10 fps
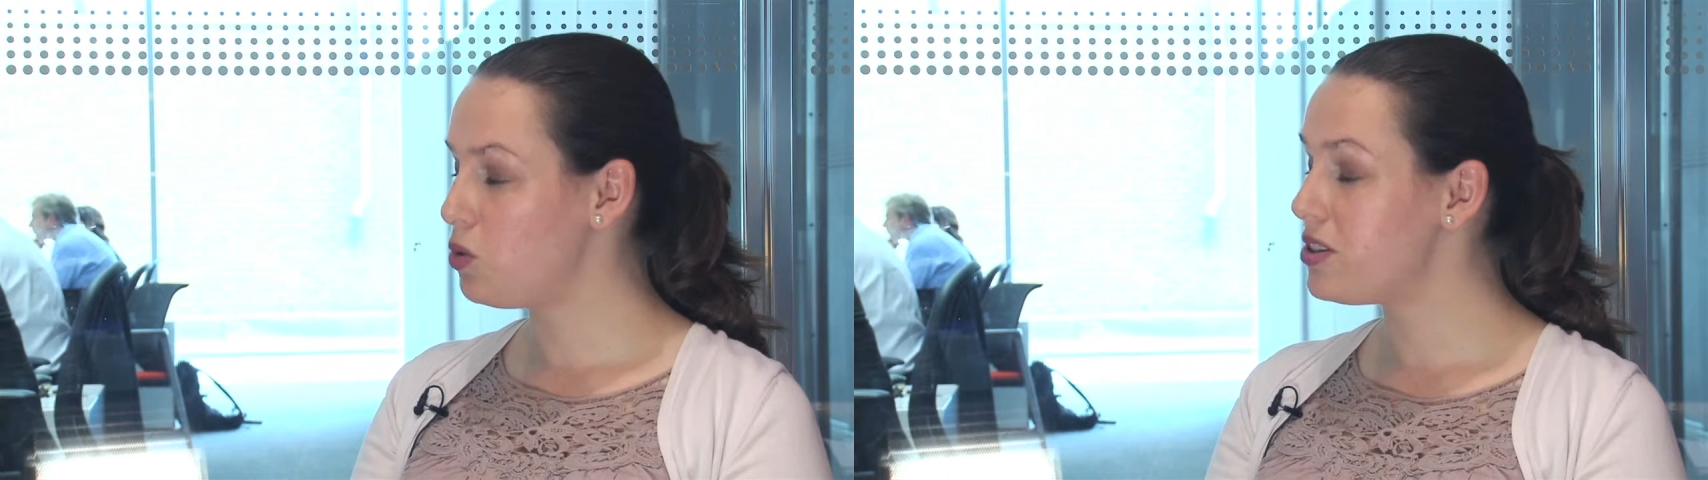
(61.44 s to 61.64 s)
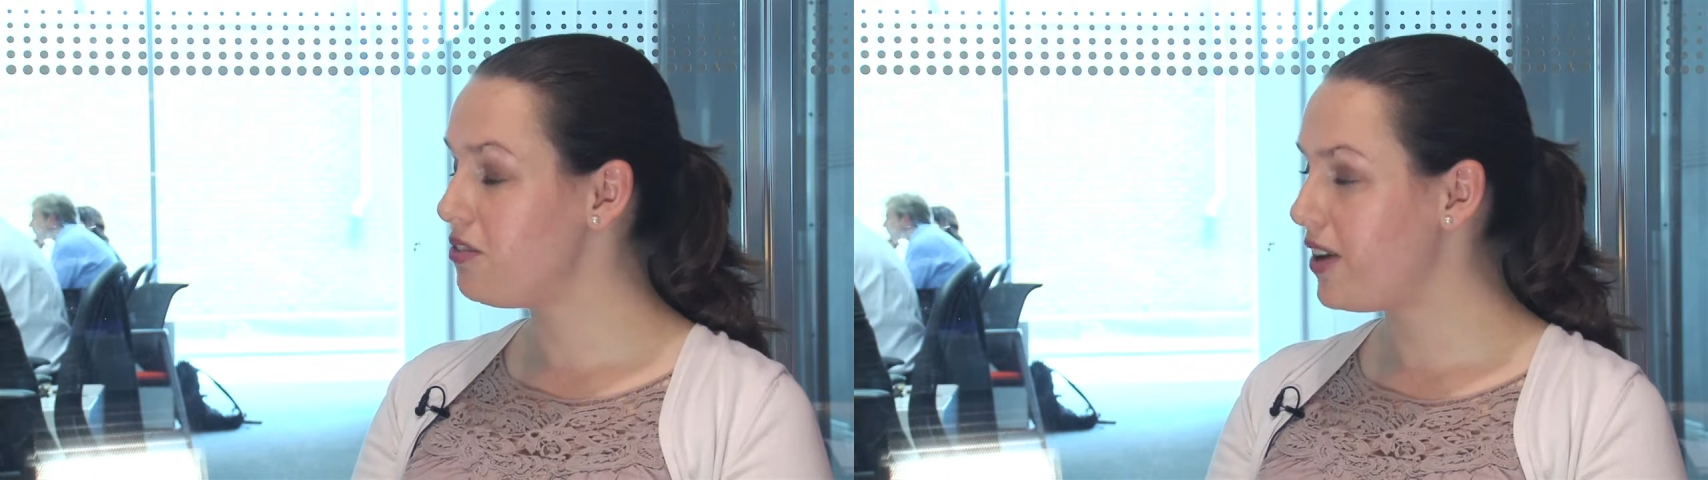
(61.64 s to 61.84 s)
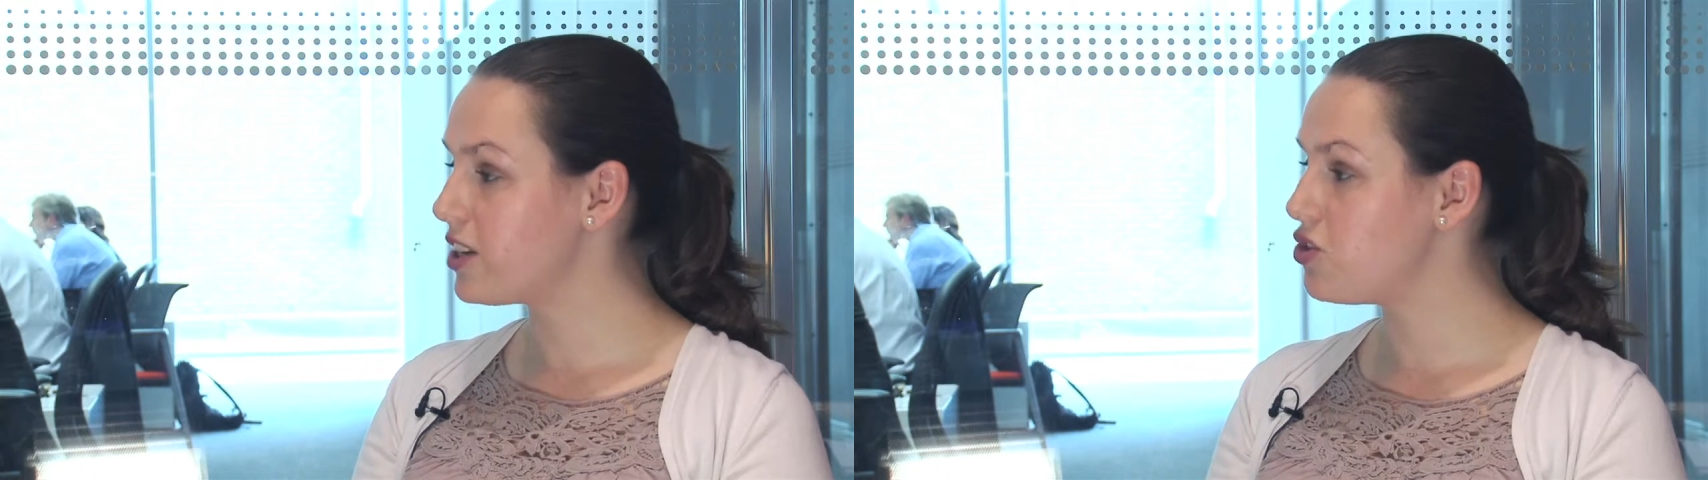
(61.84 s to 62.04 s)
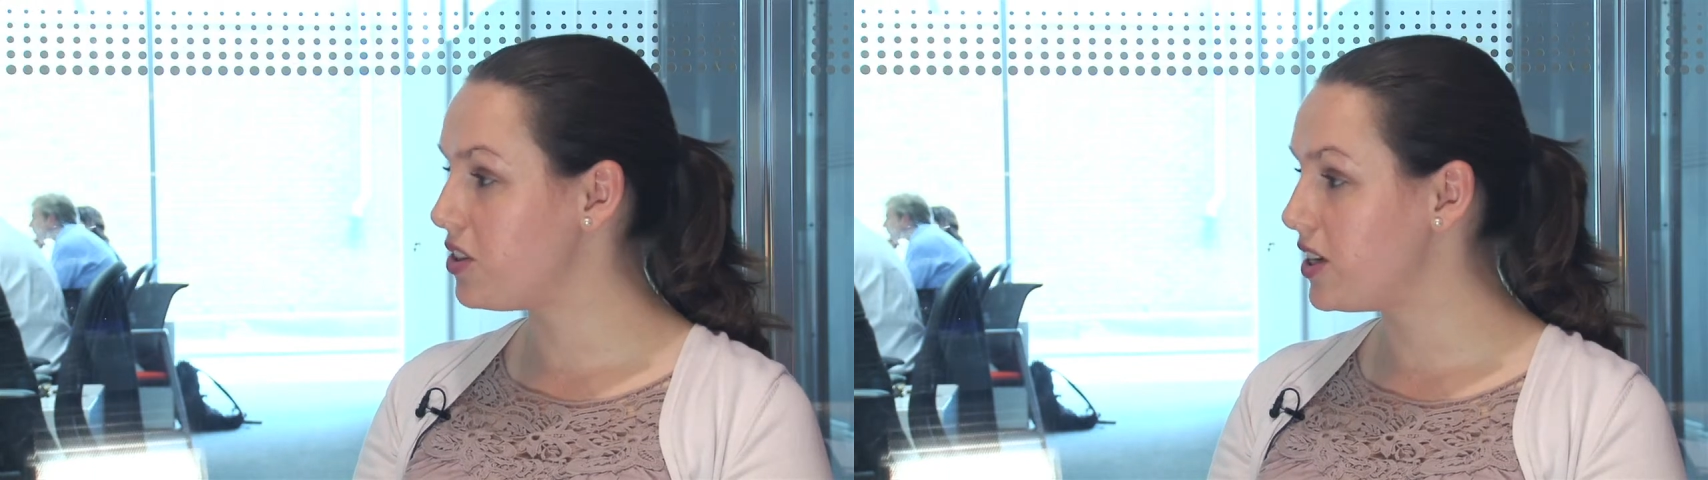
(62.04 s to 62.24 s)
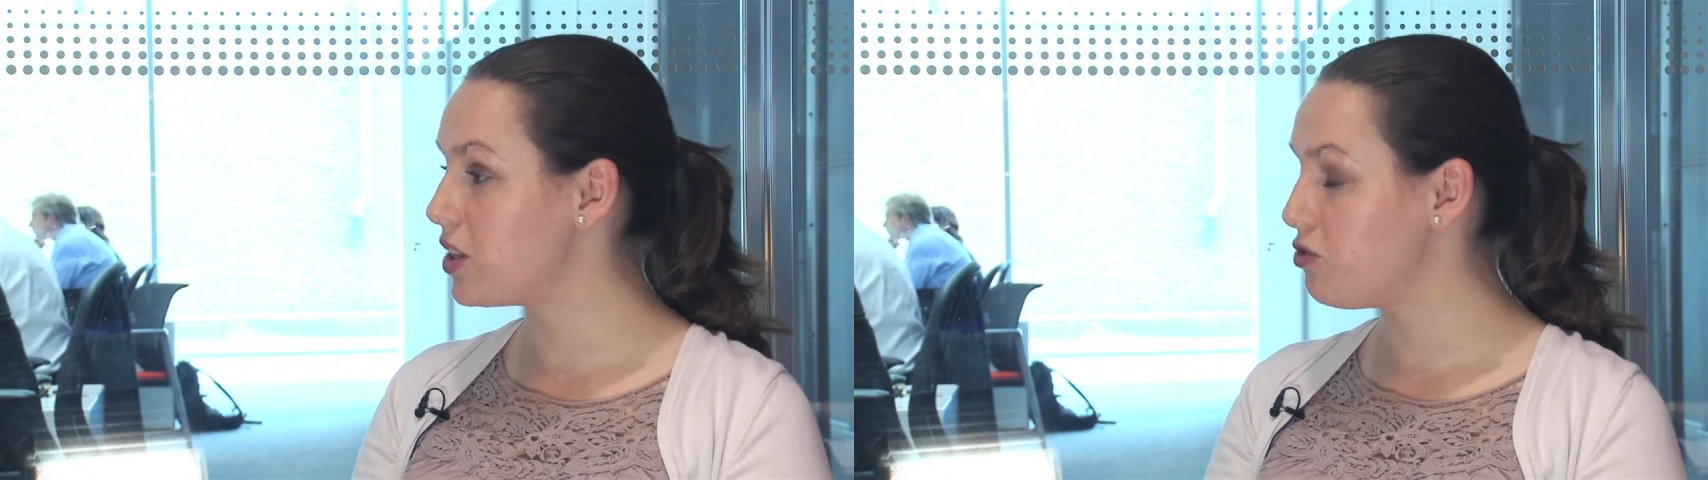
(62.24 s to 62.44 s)
What effect do you
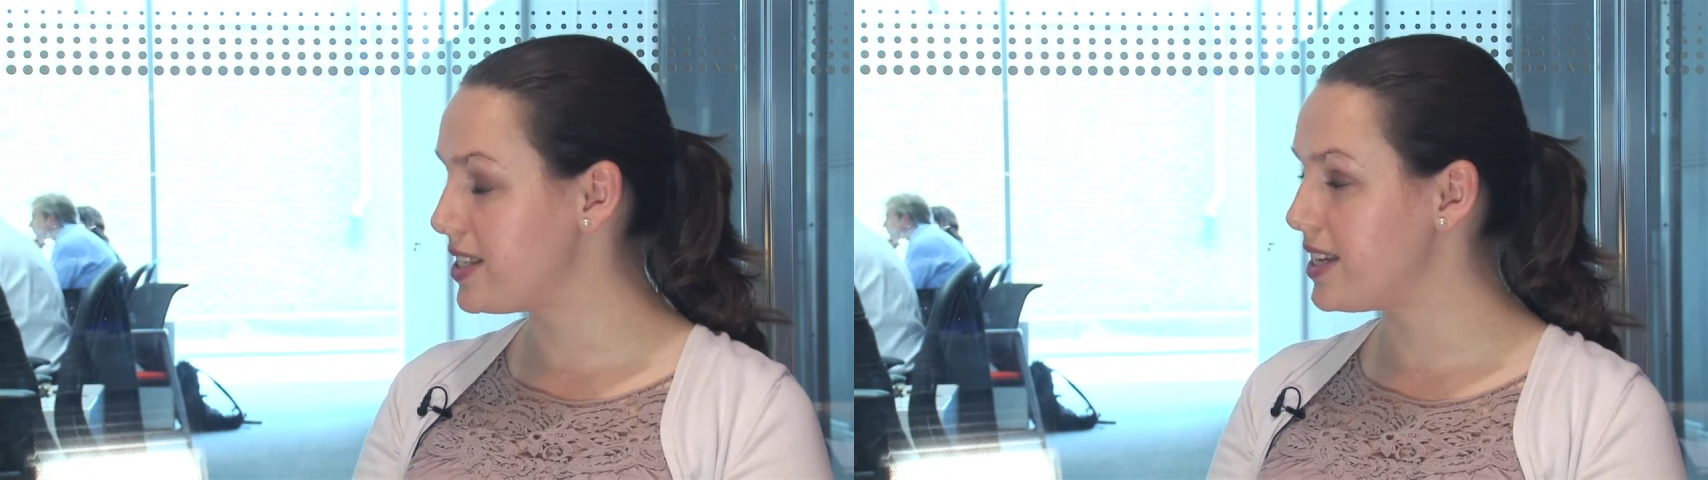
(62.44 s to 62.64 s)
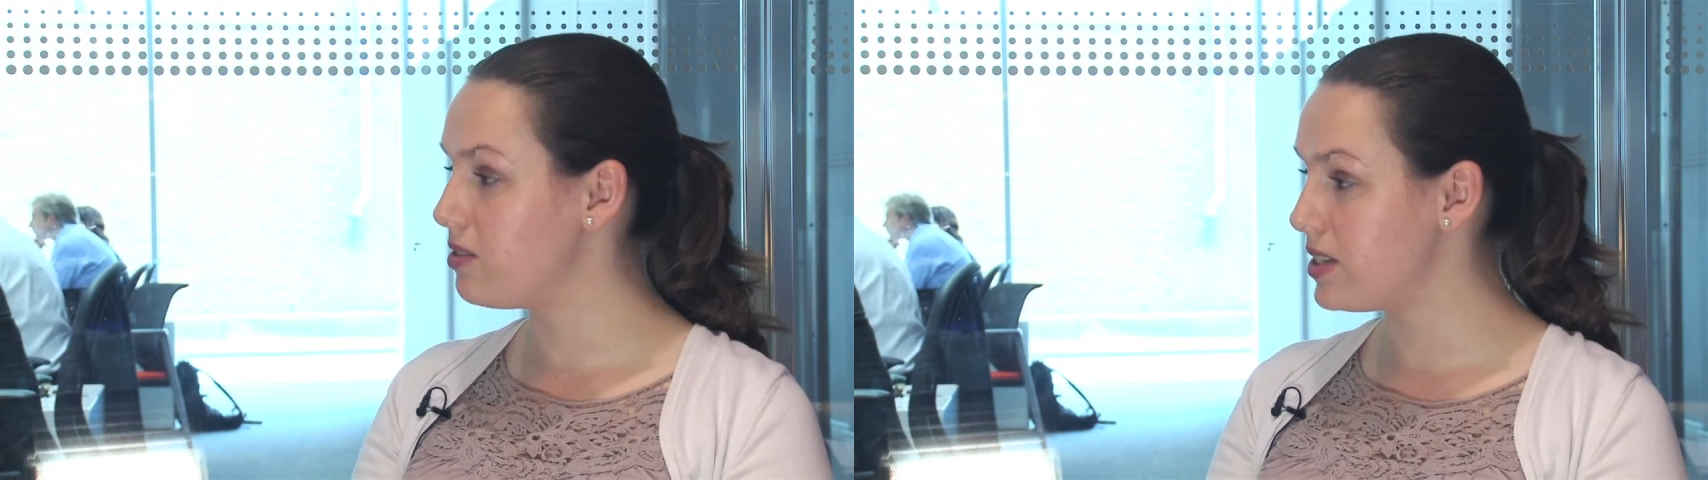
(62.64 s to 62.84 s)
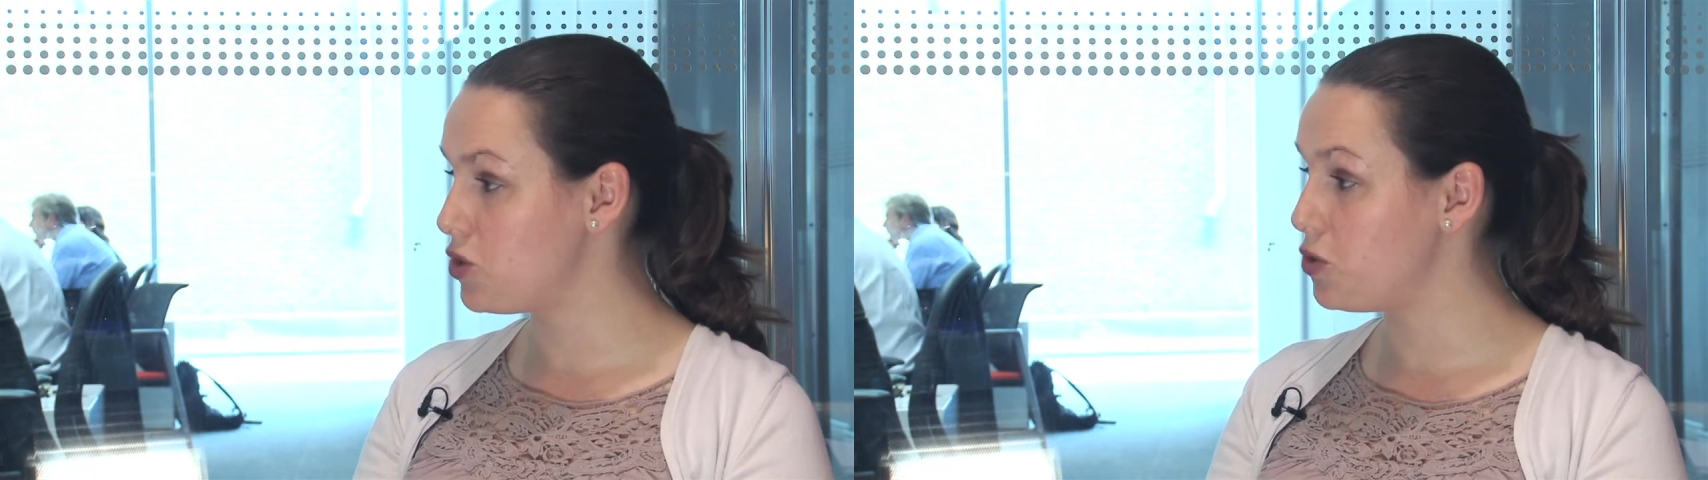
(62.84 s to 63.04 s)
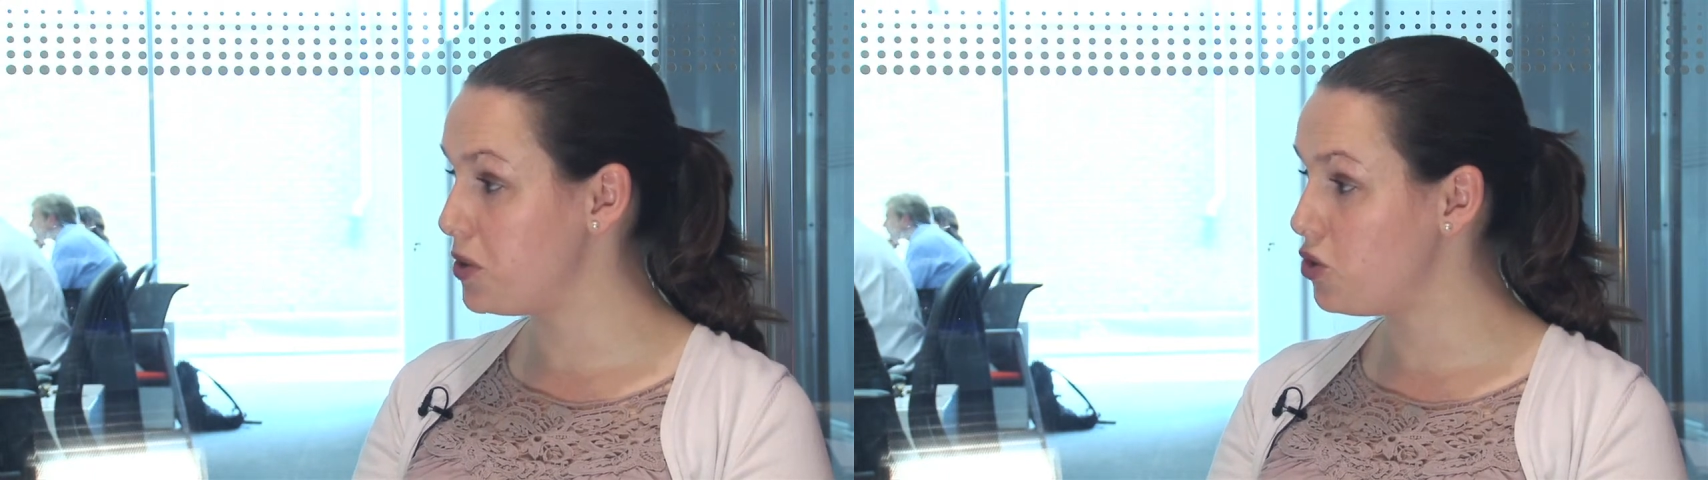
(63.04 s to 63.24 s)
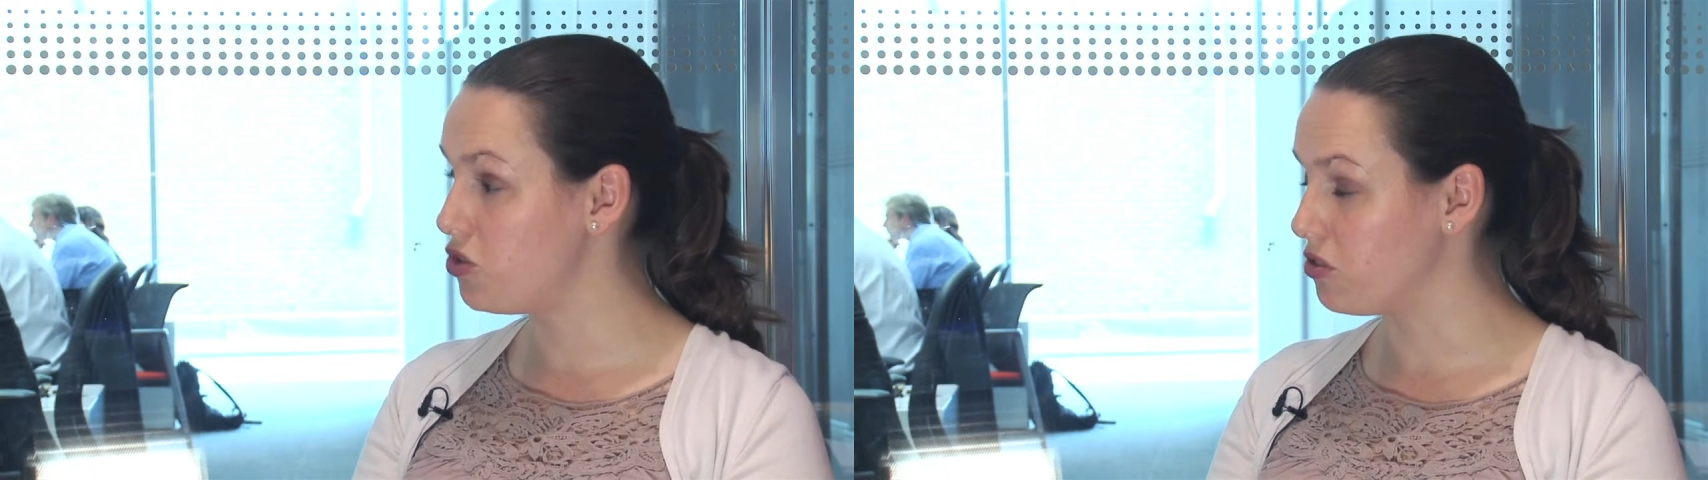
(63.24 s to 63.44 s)
think the retail
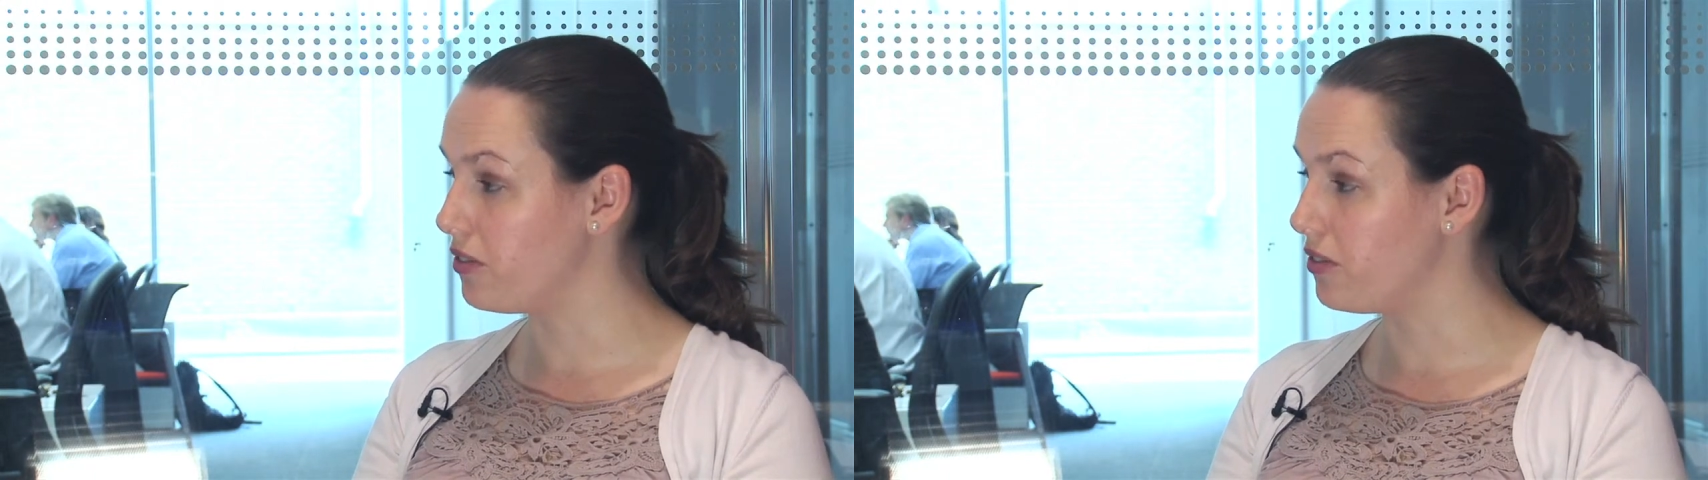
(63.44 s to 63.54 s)
distribution